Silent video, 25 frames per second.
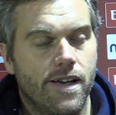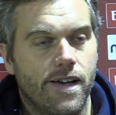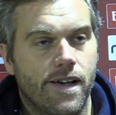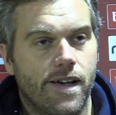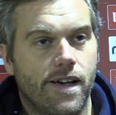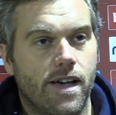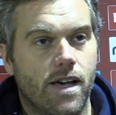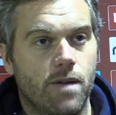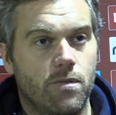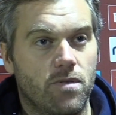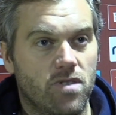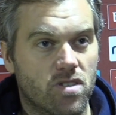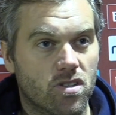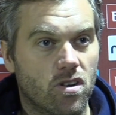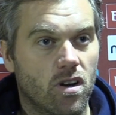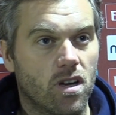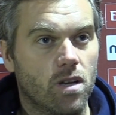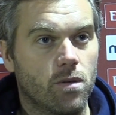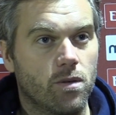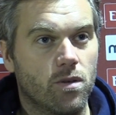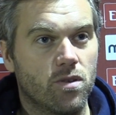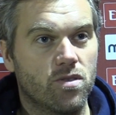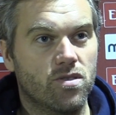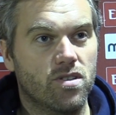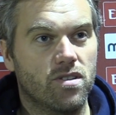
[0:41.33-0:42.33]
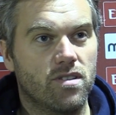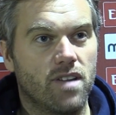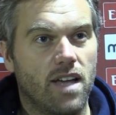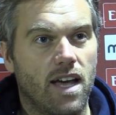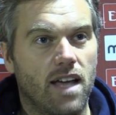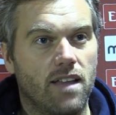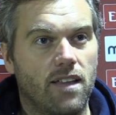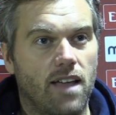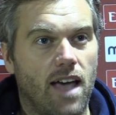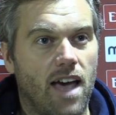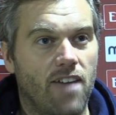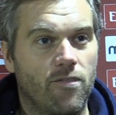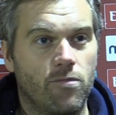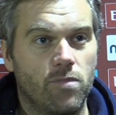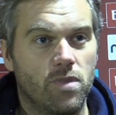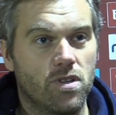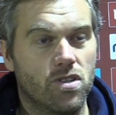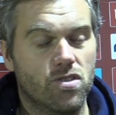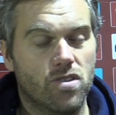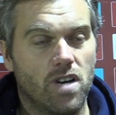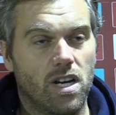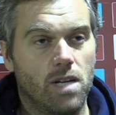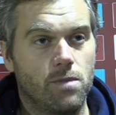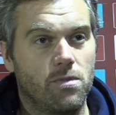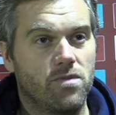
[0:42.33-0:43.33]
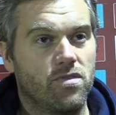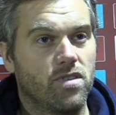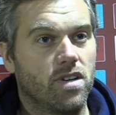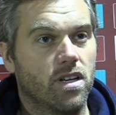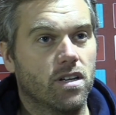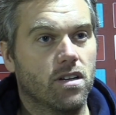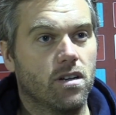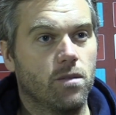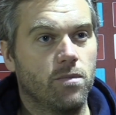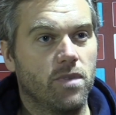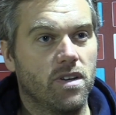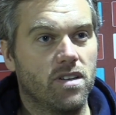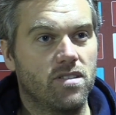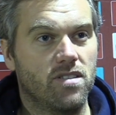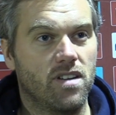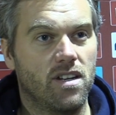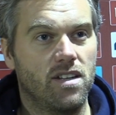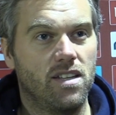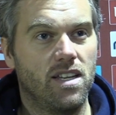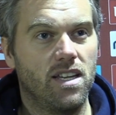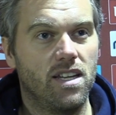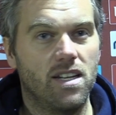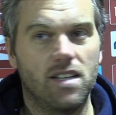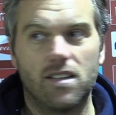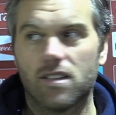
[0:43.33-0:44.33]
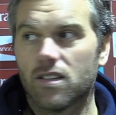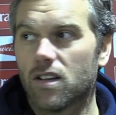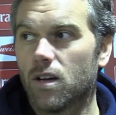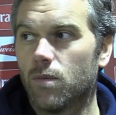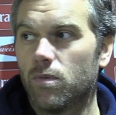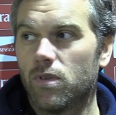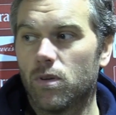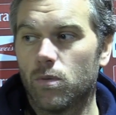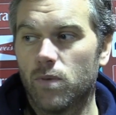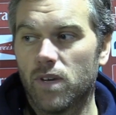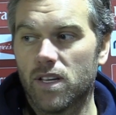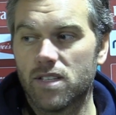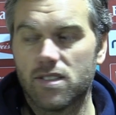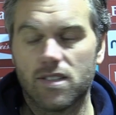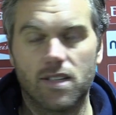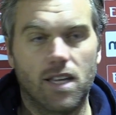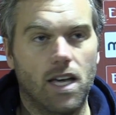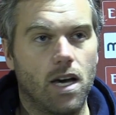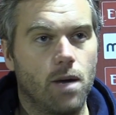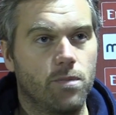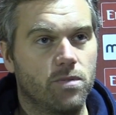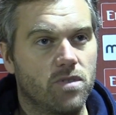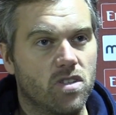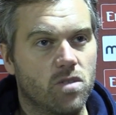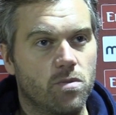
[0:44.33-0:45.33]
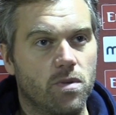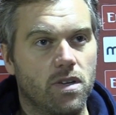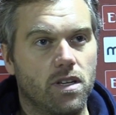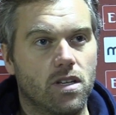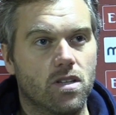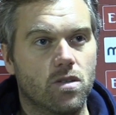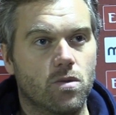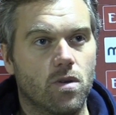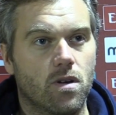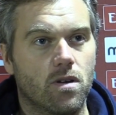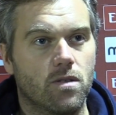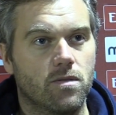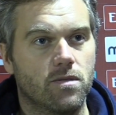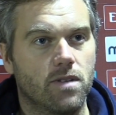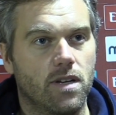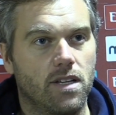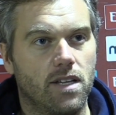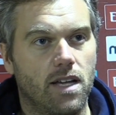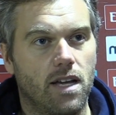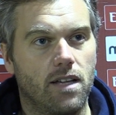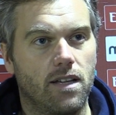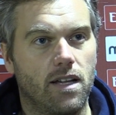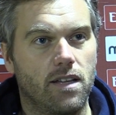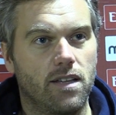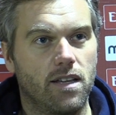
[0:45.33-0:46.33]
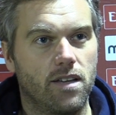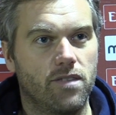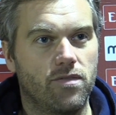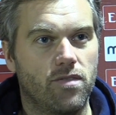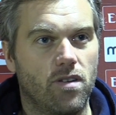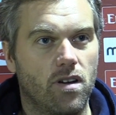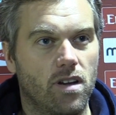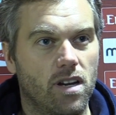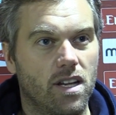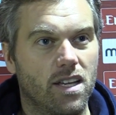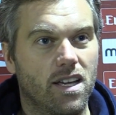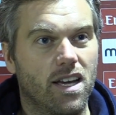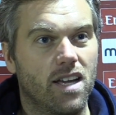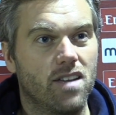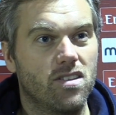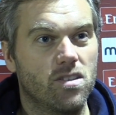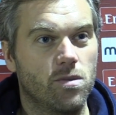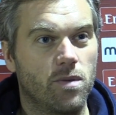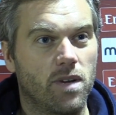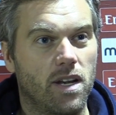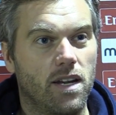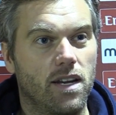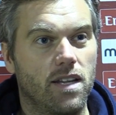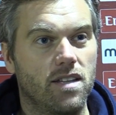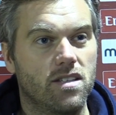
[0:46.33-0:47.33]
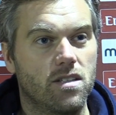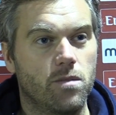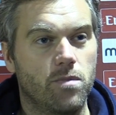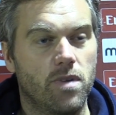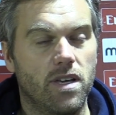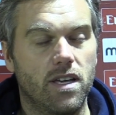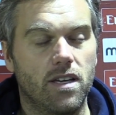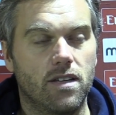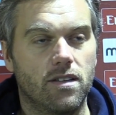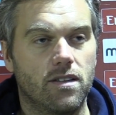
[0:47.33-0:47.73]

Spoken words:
and Scotty Wilson, they haven't been training before they come here, so they needed a couple of weeks to get up to speed as well, and they're finally getting to where they need to be.